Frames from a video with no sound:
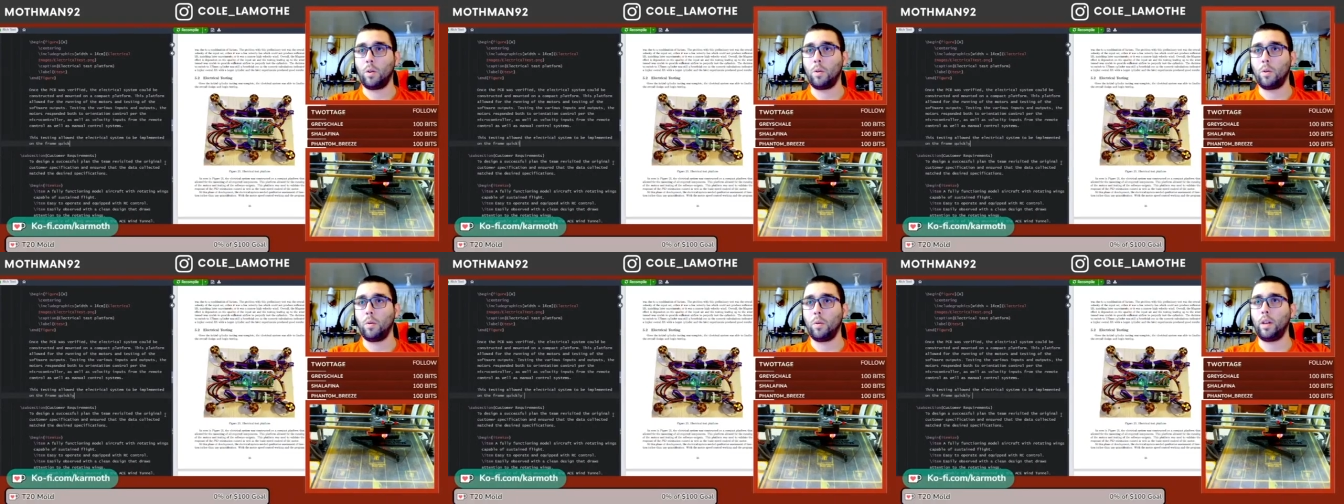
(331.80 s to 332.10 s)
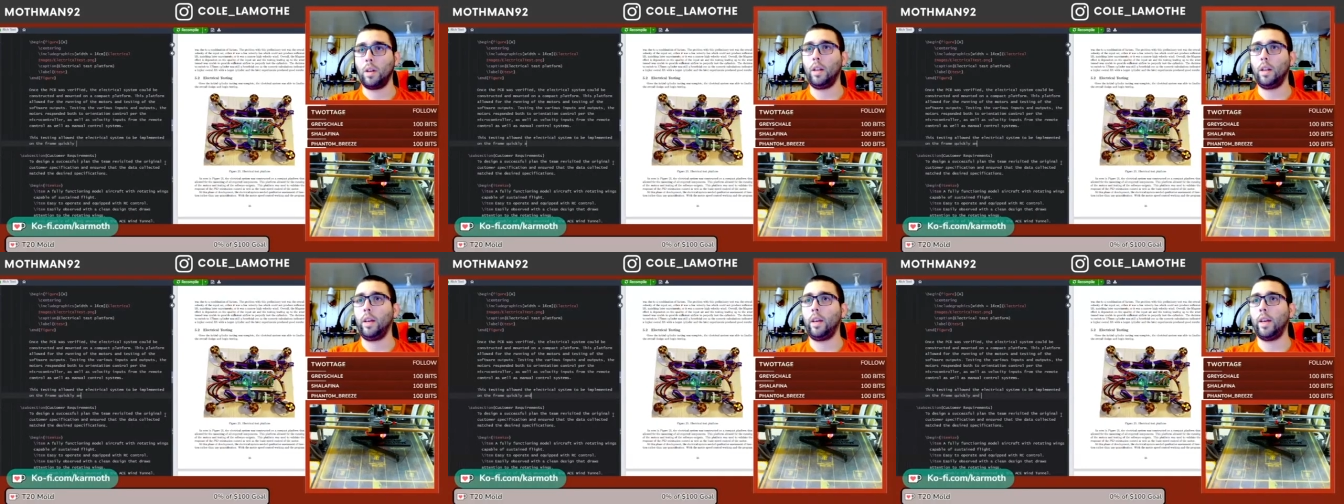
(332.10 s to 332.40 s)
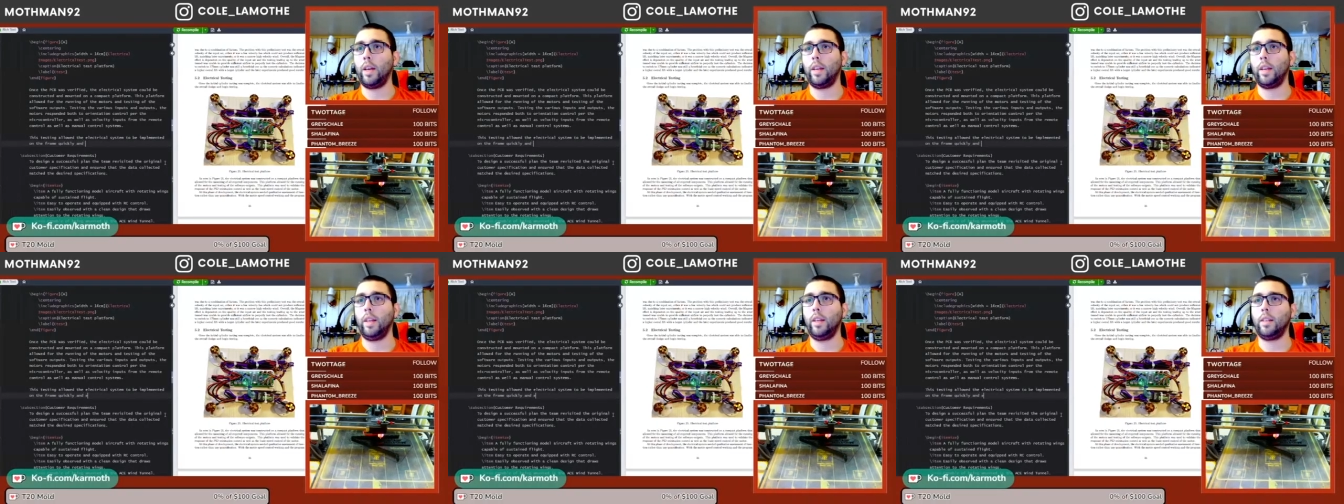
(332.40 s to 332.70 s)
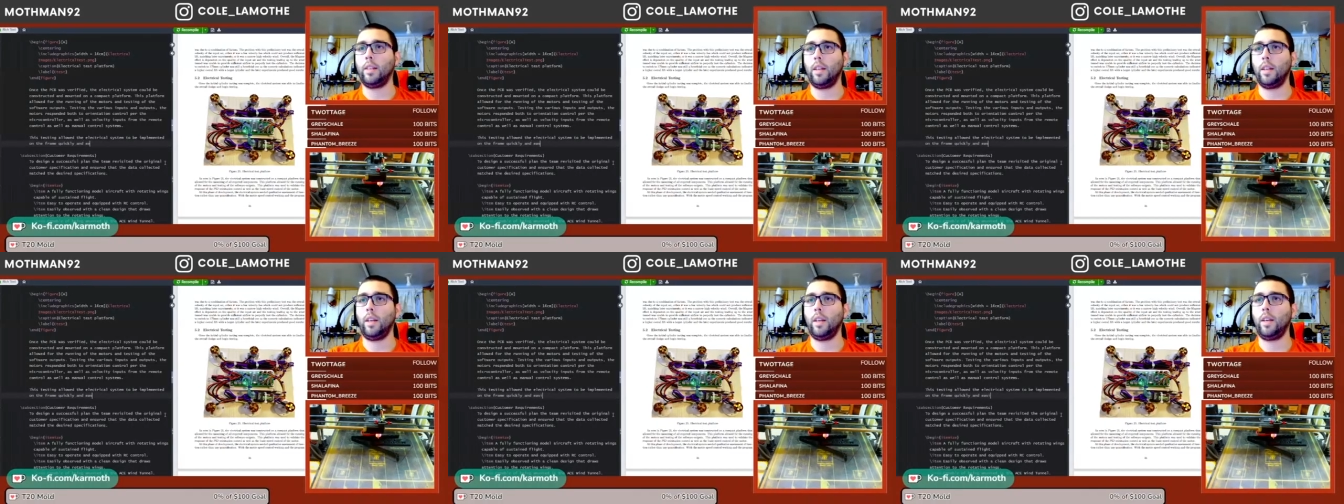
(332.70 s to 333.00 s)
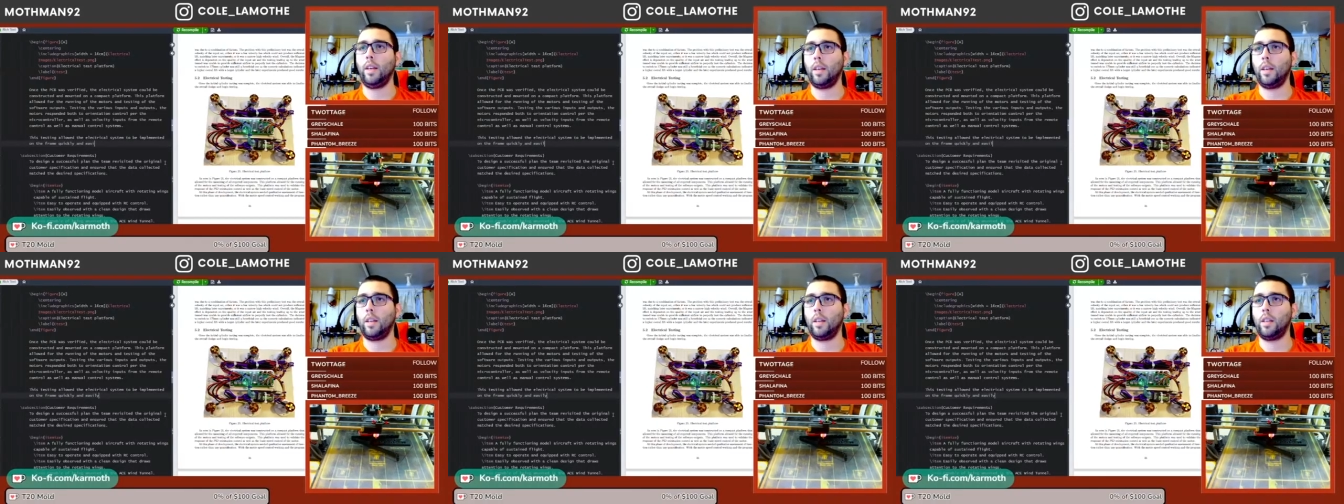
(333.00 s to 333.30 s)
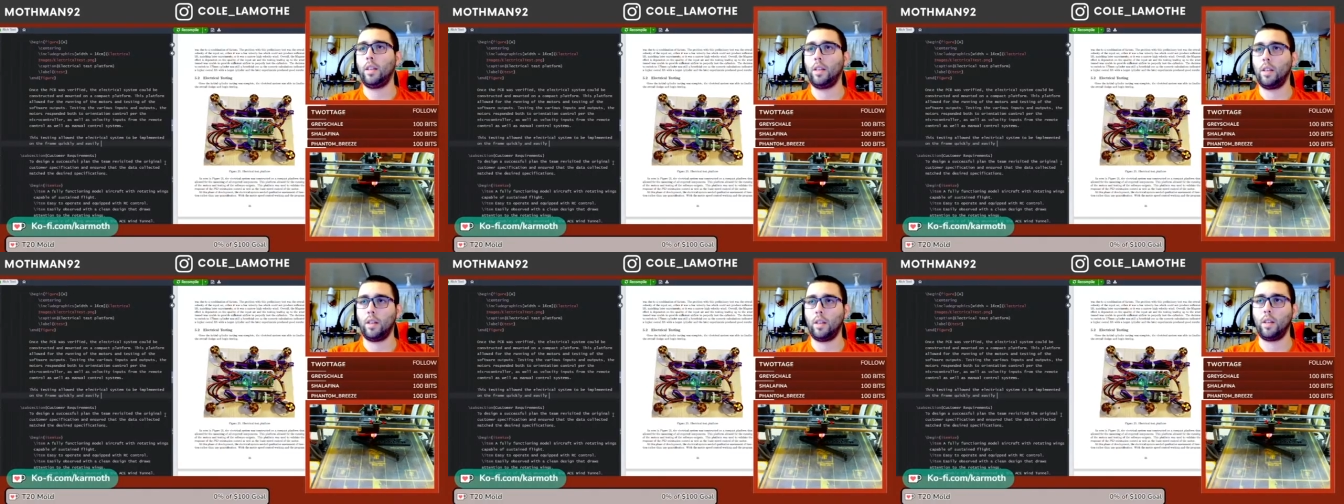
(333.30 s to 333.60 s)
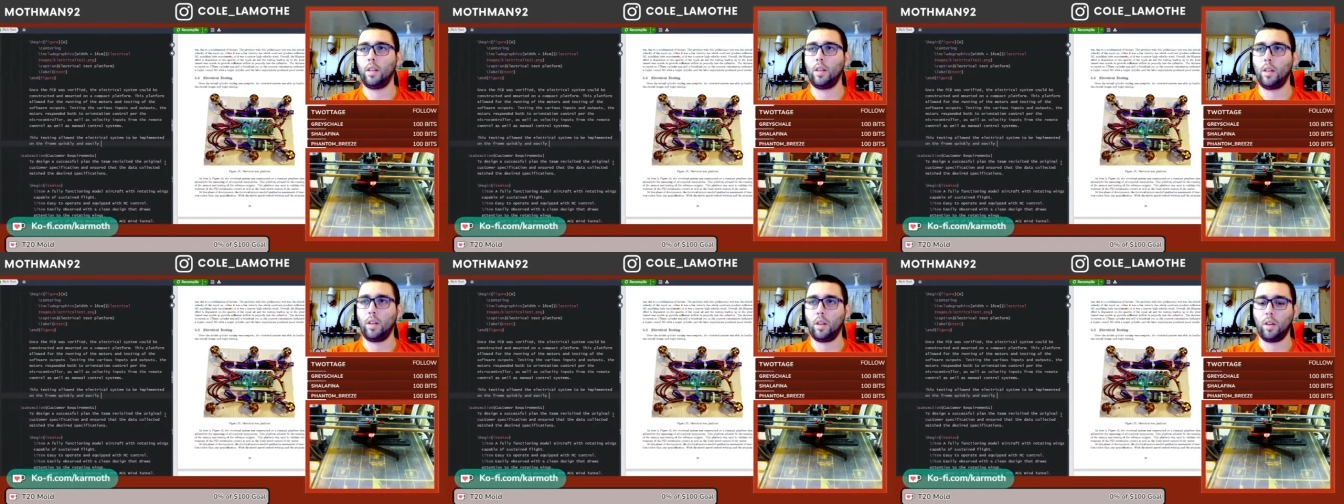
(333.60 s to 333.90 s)
quickly and easily,
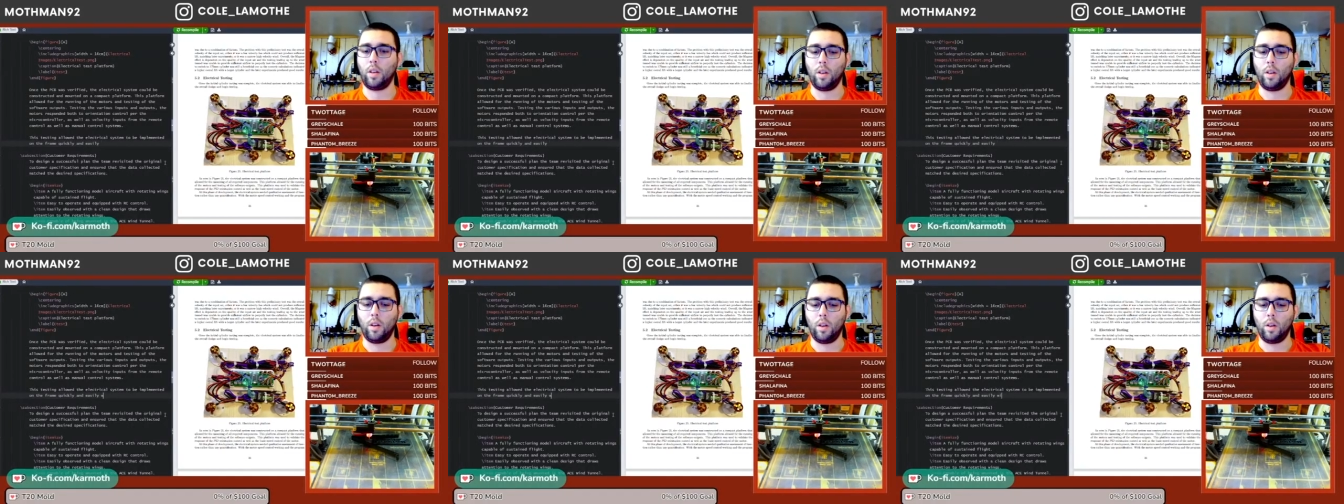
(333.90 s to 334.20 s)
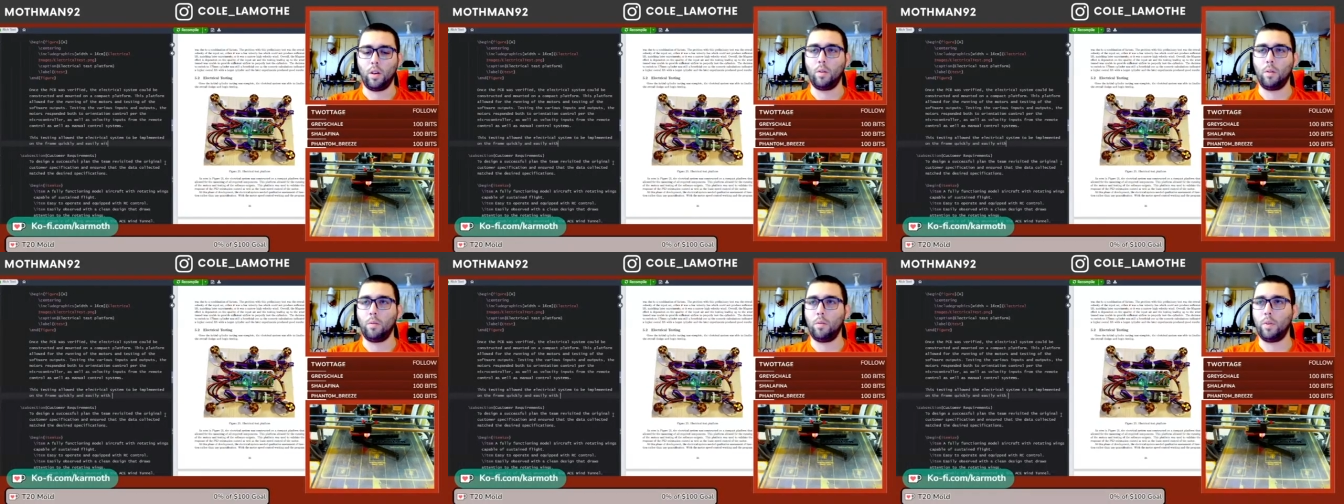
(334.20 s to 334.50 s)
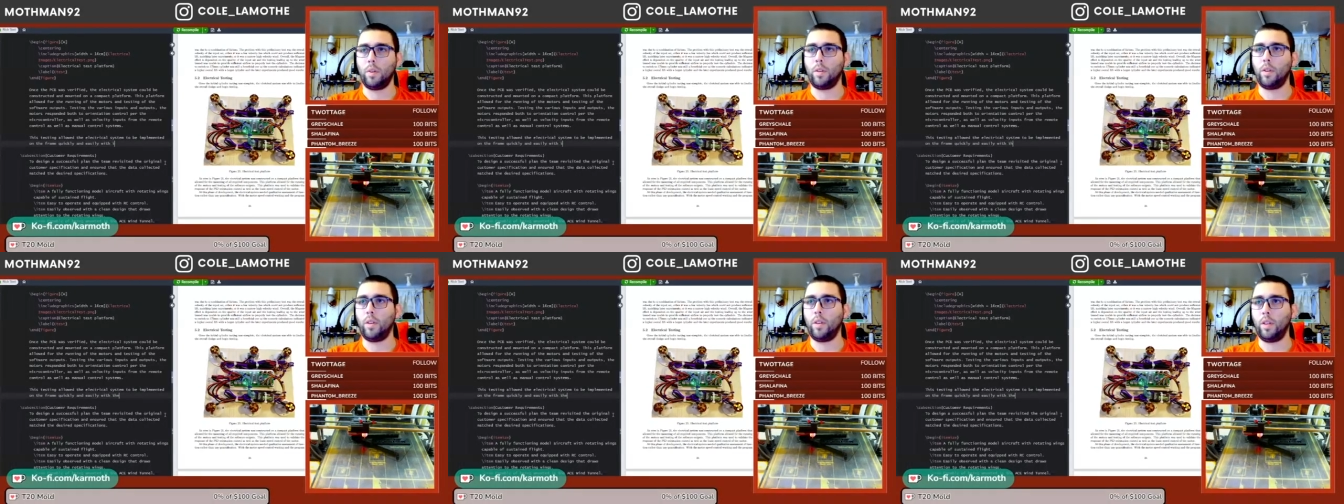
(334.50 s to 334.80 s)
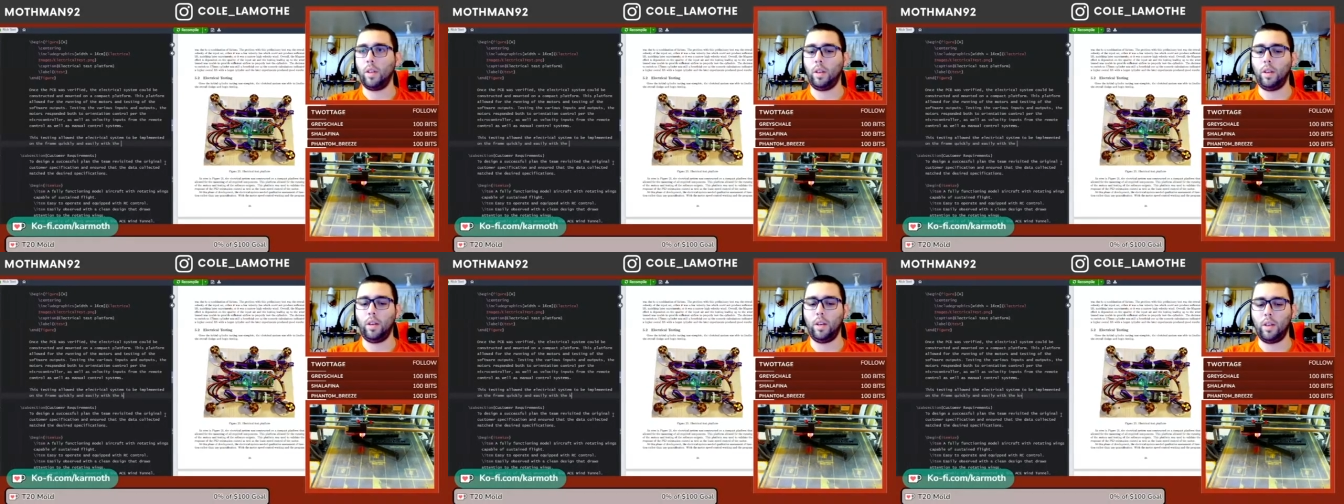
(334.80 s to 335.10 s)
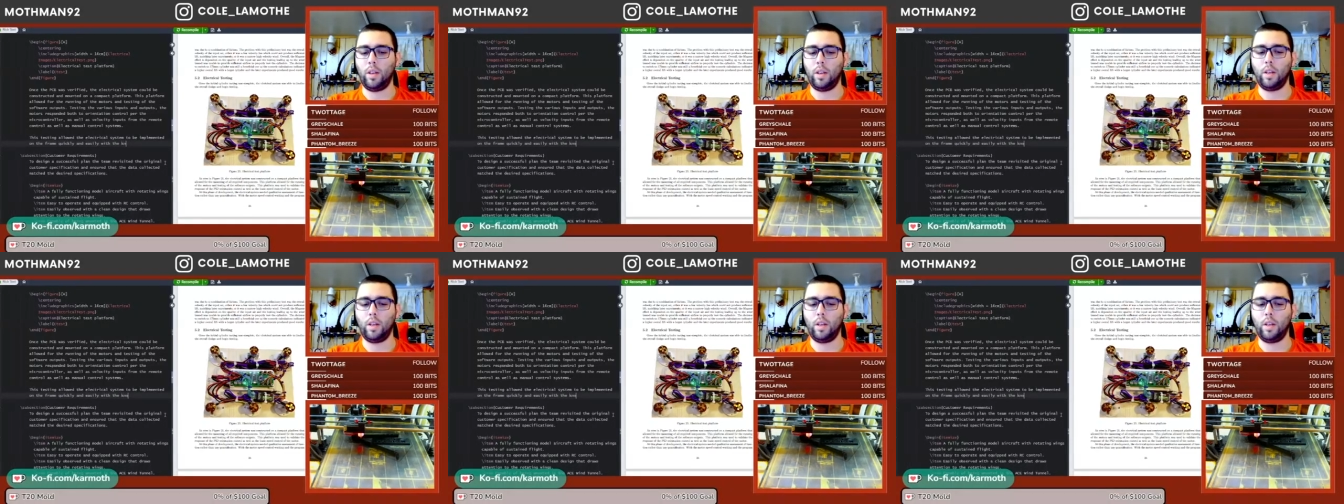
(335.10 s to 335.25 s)
with the